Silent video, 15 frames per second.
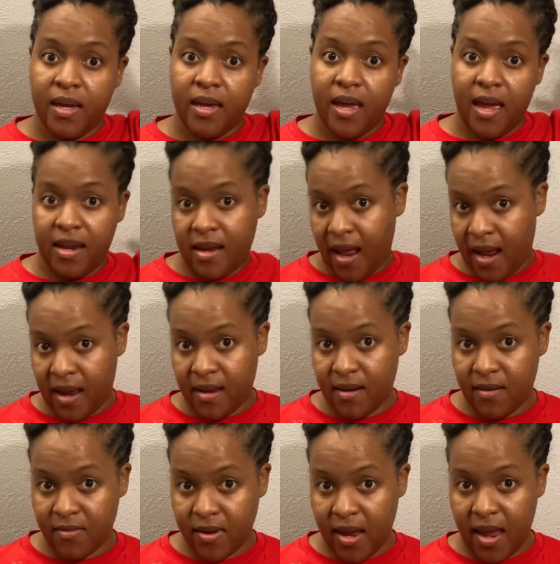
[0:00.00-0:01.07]
at night,
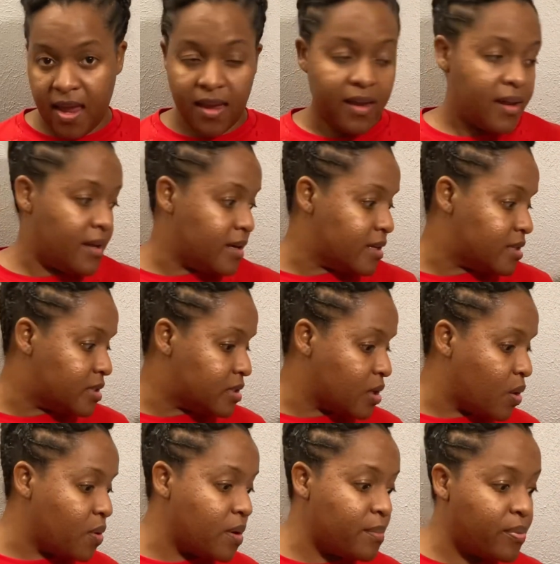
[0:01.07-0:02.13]
okay? It's
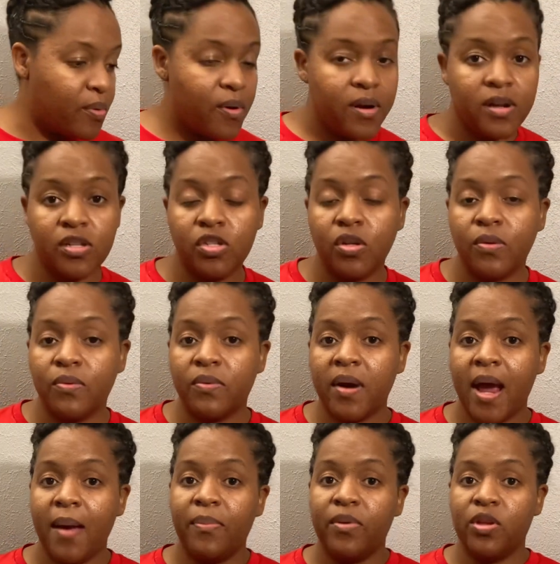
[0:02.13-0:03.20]
so important to
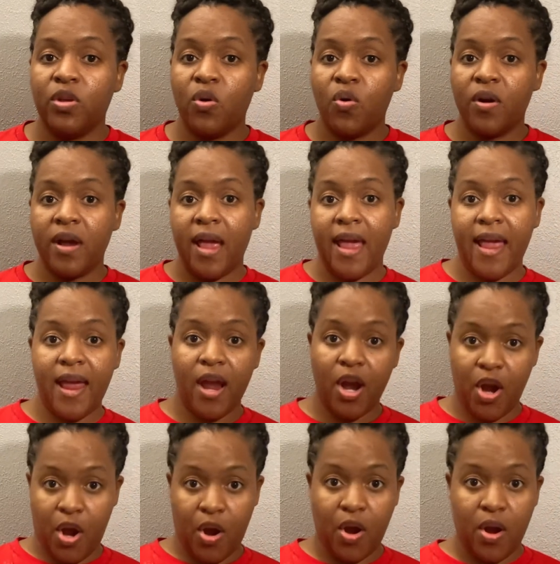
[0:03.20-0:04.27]
wrap your
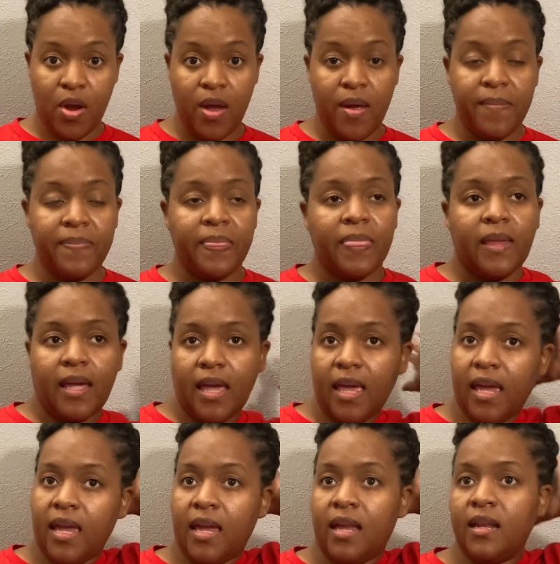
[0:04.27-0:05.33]
hair.
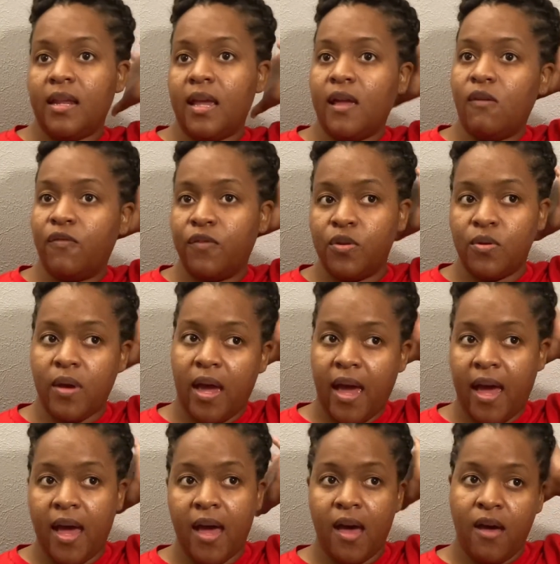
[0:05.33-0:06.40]
And if you
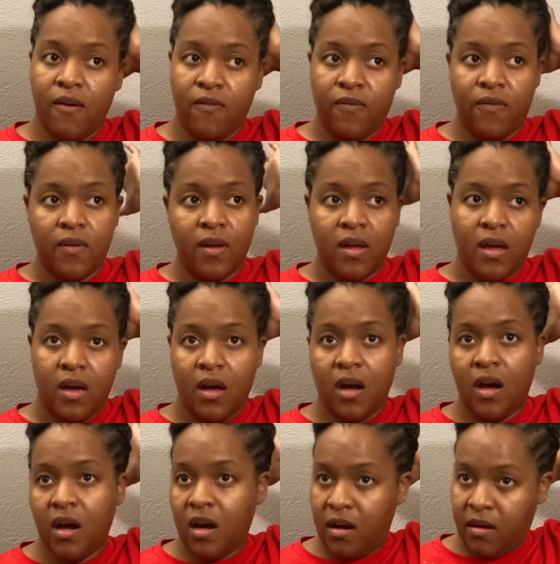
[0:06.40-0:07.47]
have
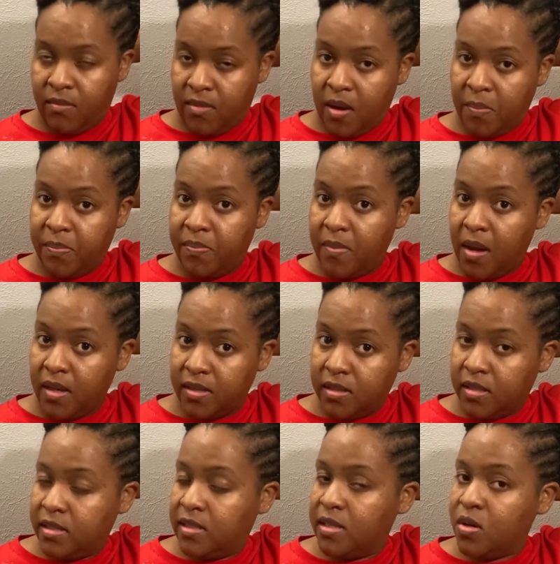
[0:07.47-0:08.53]
a
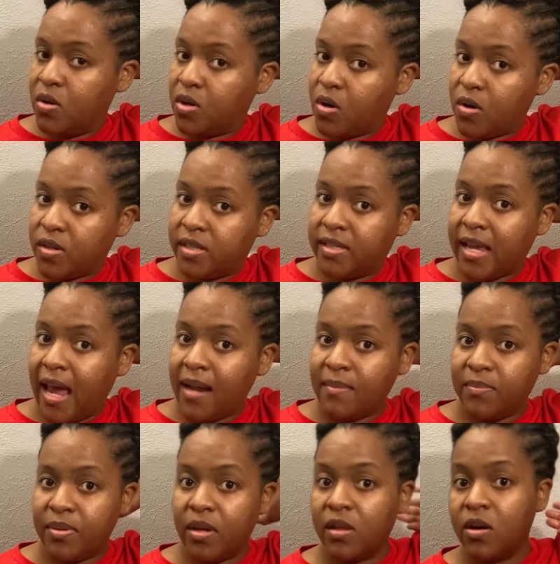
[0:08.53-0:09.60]
silk or
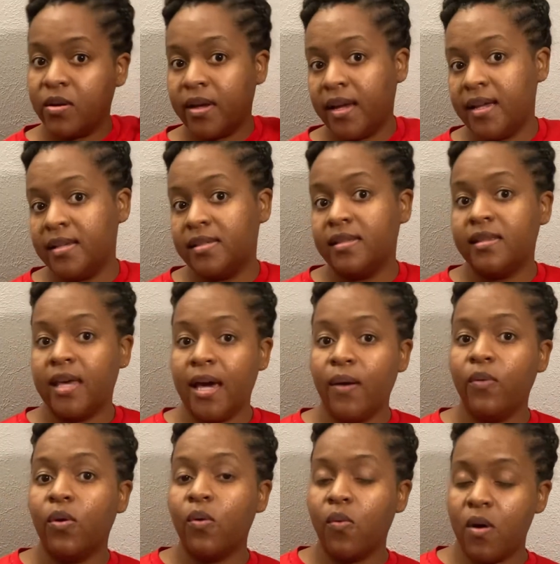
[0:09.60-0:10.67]
satin pillowcase,
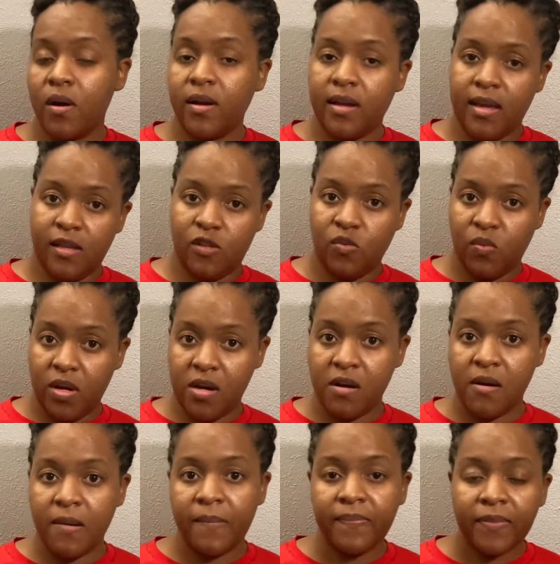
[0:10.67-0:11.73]
that will work as
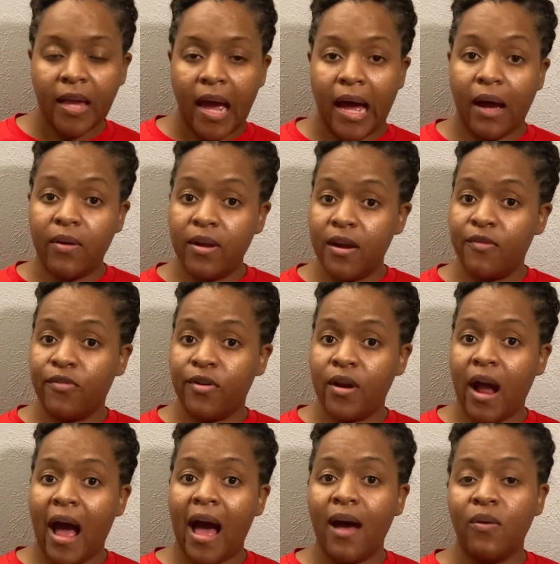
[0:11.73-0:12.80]
well.
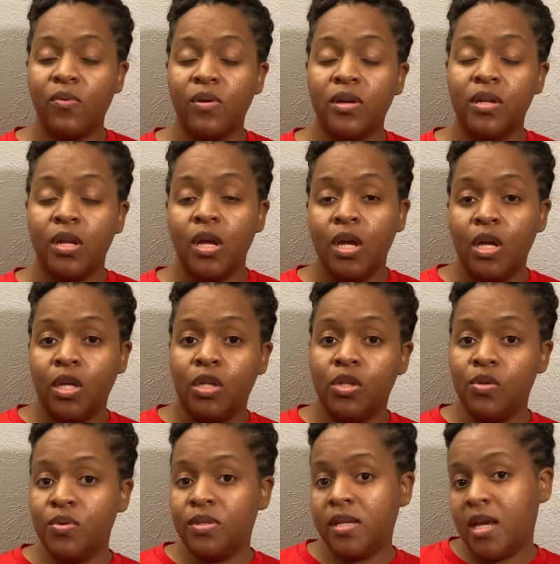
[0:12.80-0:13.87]
However, I would
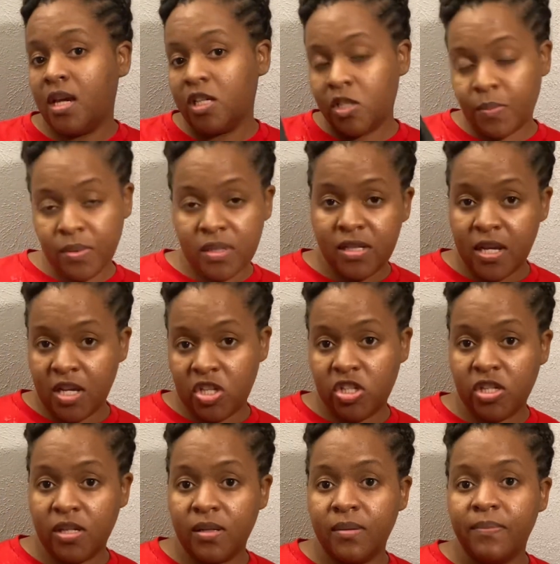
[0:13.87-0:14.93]
use extra
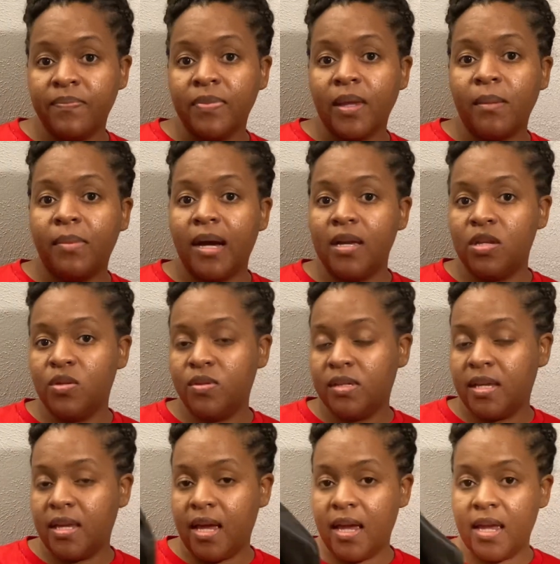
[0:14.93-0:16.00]
protection by
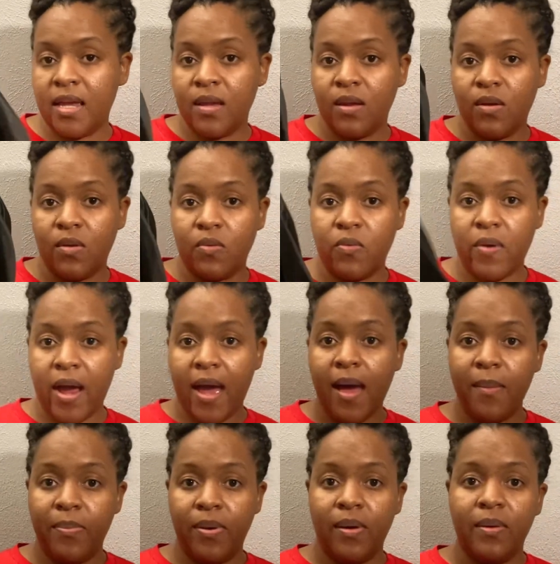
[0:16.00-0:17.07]
using a
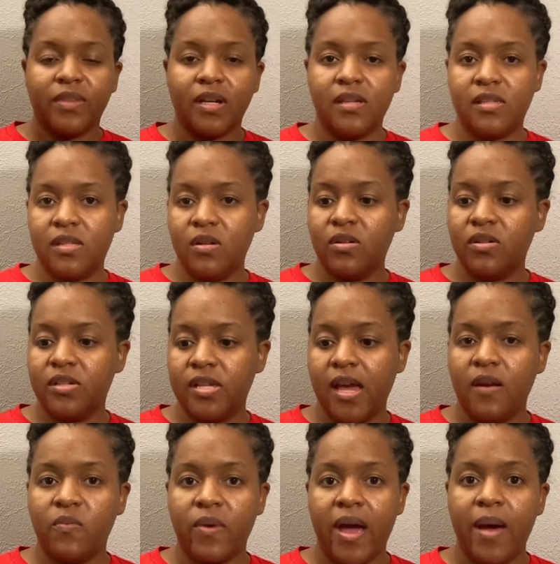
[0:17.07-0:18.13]
wrap with silk or
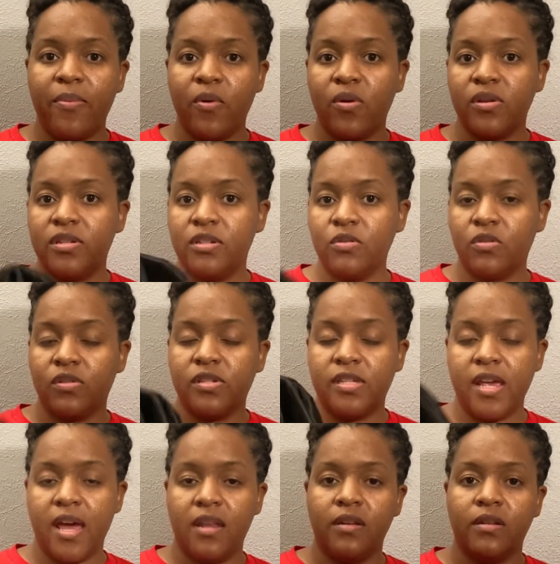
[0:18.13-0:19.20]
satin wrap or silk or
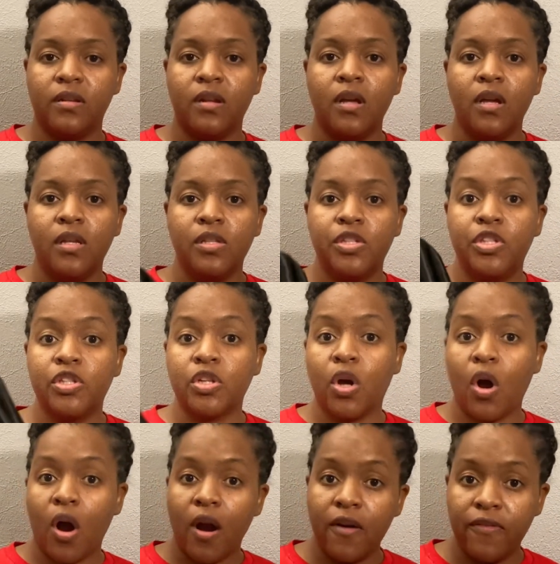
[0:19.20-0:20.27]
satin
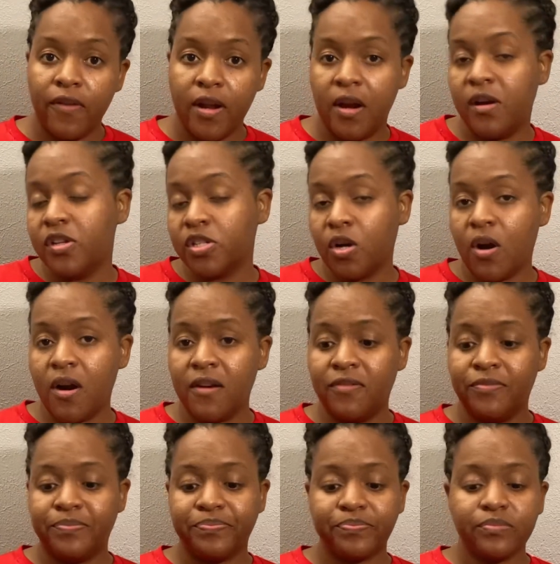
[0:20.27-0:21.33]
scarf, hair scarf,
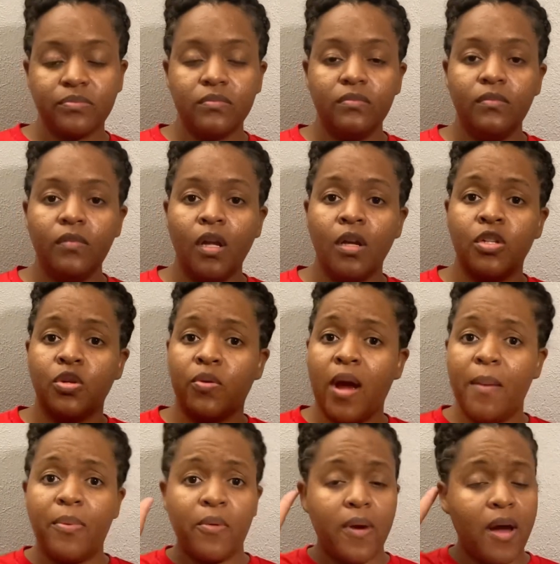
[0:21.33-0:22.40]
to
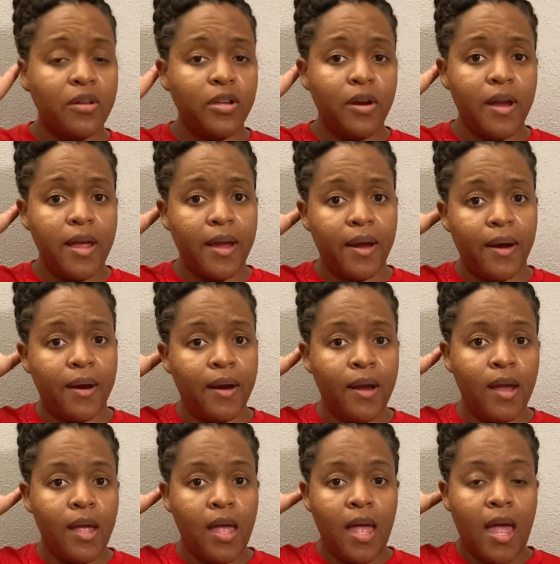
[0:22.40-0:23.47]
wrap around your hair,
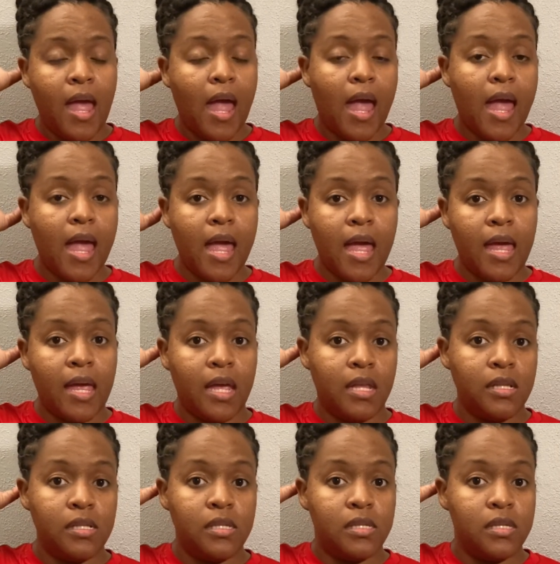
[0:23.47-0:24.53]
and